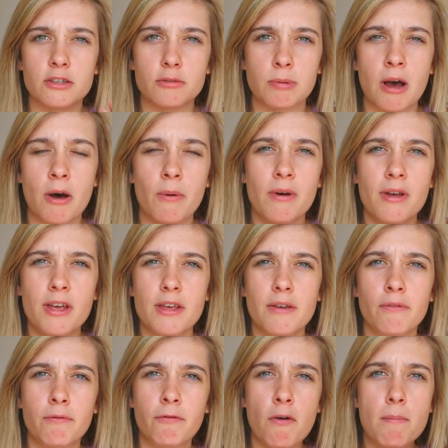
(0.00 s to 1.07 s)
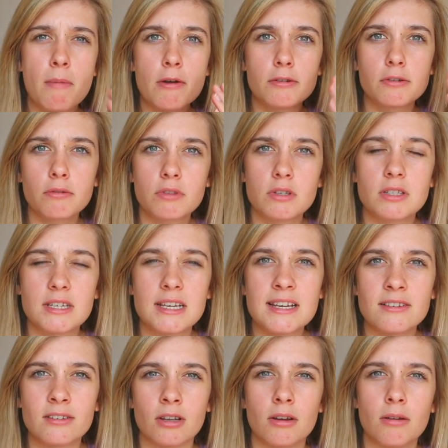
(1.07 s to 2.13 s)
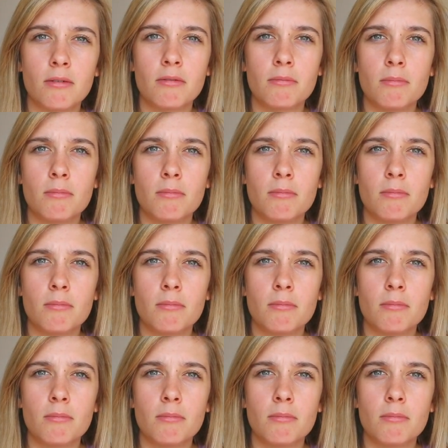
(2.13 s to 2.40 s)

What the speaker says: as well. For most of the season,